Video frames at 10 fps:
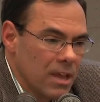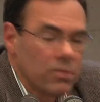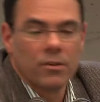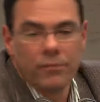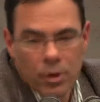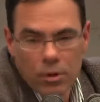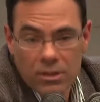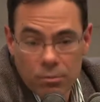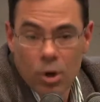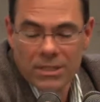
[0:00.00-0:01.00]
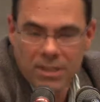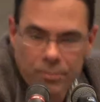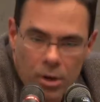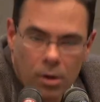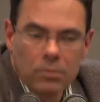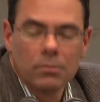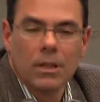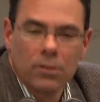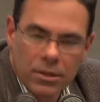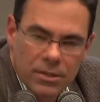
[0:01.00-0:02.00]
interviewed Moacir
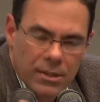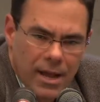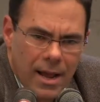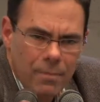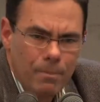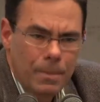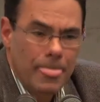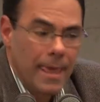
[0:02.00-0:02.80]
Biondo another time,